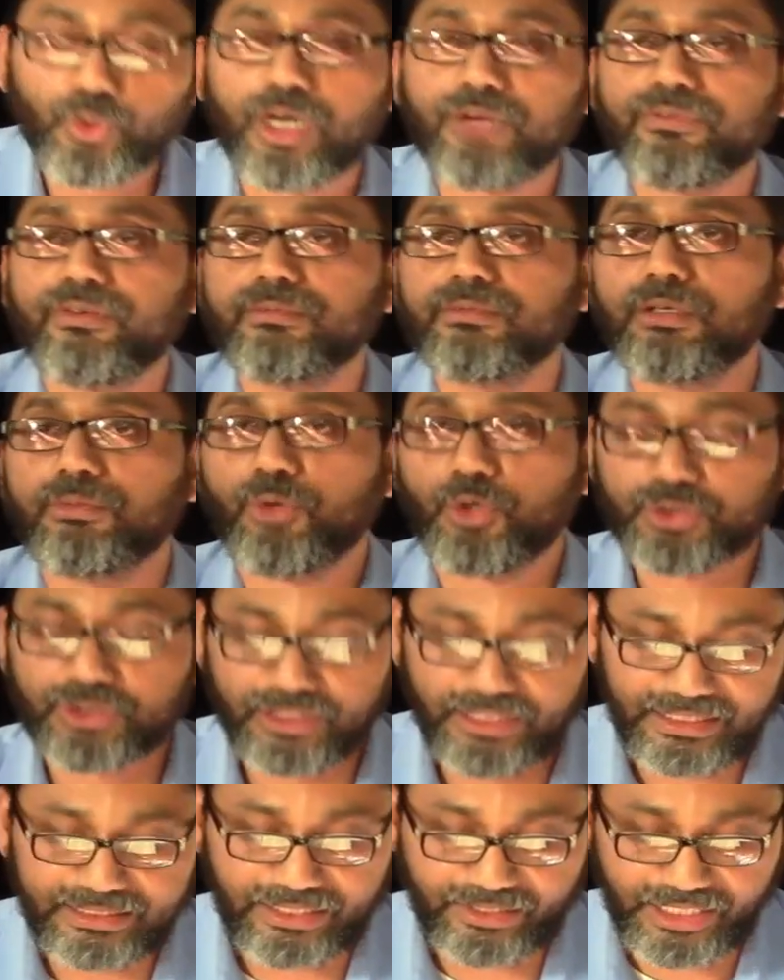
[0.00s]
you are from the
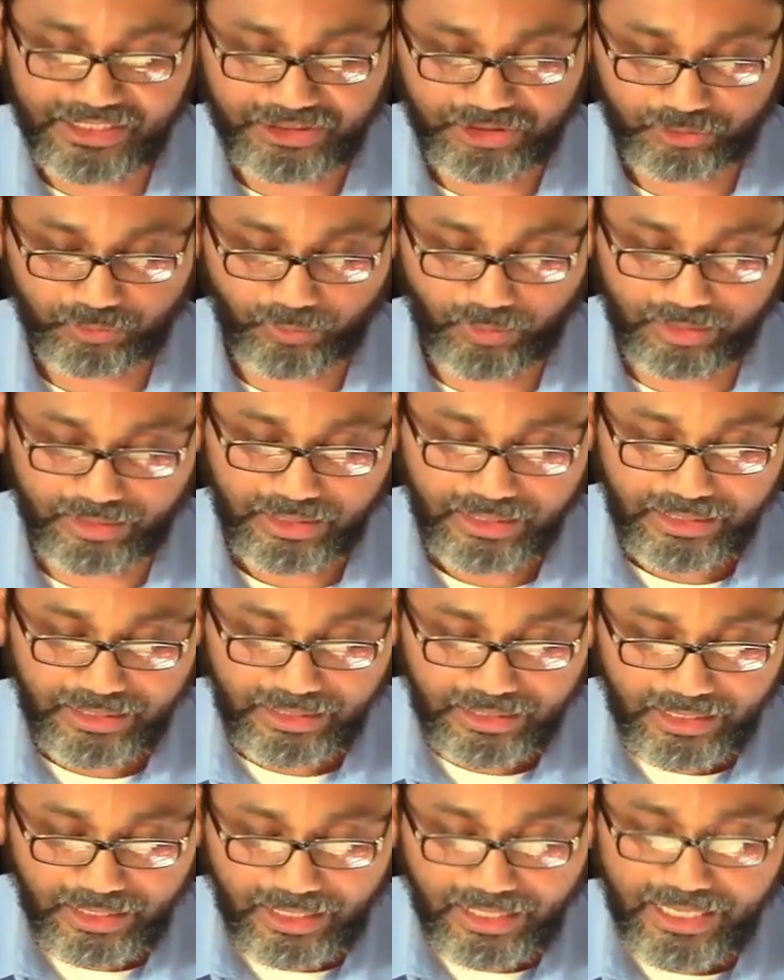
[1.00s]
muhsineen, the righteous one.
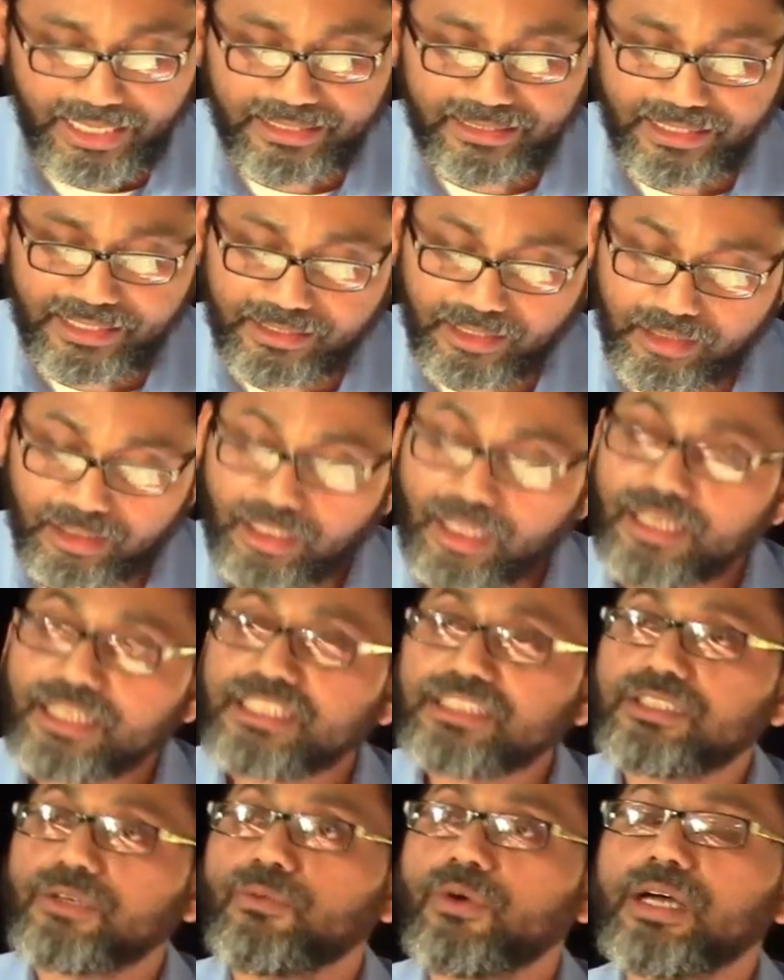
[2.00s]
And then
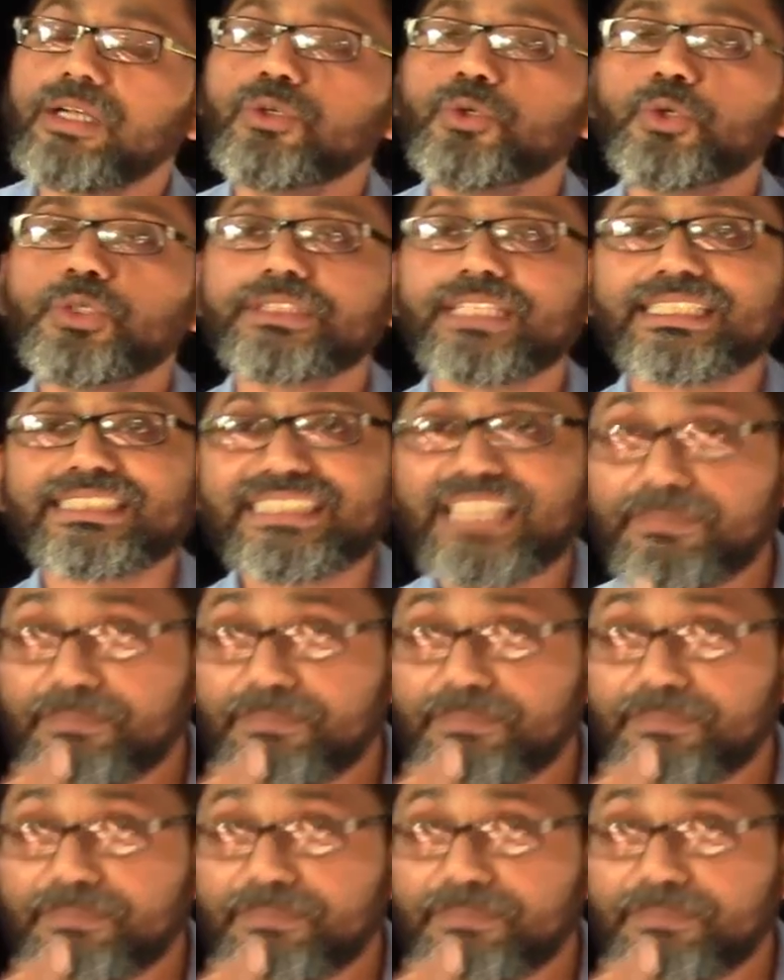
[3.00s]
Allah is the one who is